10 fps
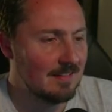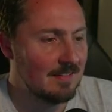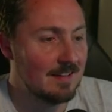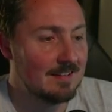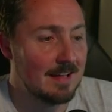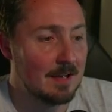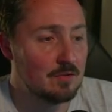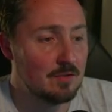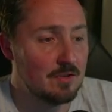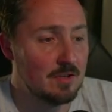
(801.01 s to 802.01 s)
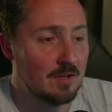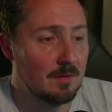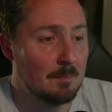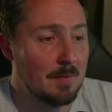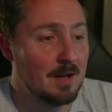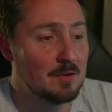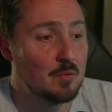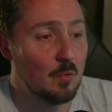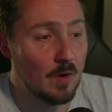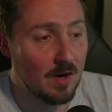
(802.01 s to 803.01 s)
The Stag Junior Batch
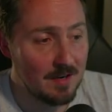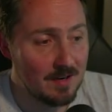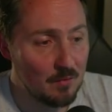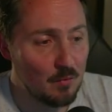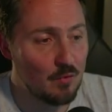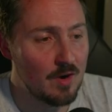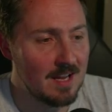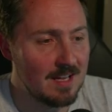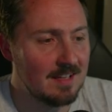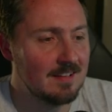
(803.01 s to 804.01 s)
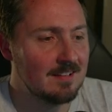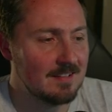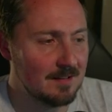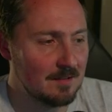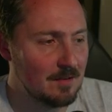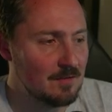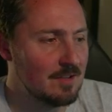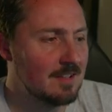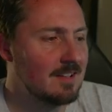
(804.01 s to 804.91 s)
1 right 600.